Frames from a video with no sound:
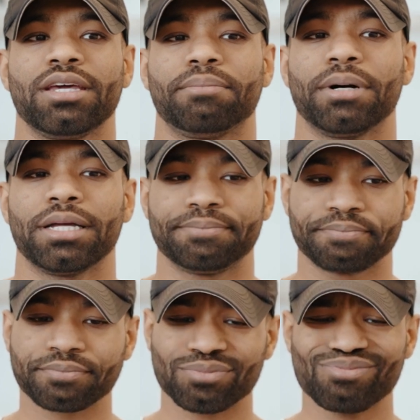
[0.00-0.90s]
it. But
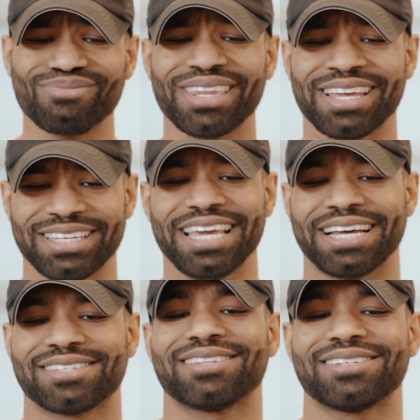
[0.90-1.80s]

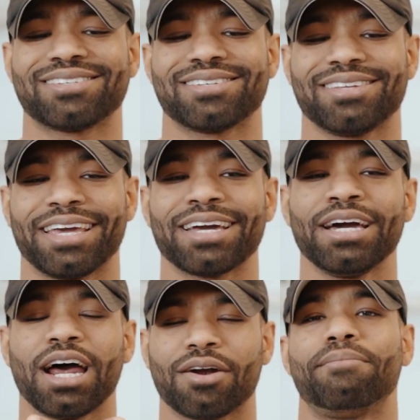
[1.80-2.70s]
yes, that's just like
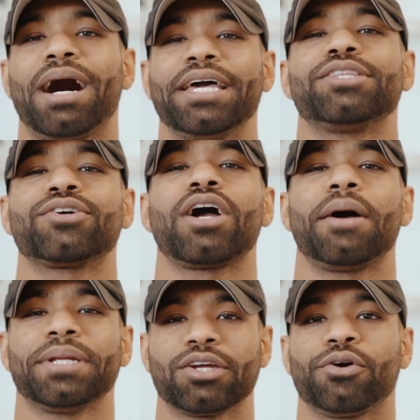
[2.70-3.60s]
a reminder.
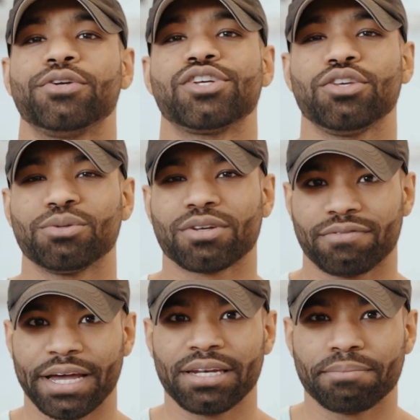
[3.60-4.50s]
I'm encouraging you to
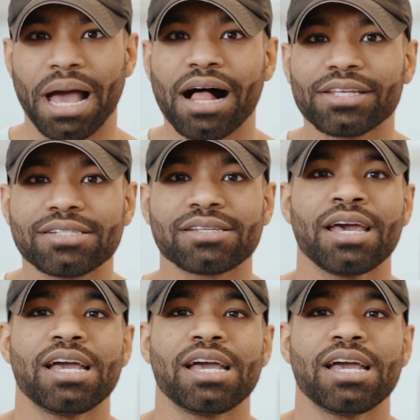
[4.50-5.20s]
find balance.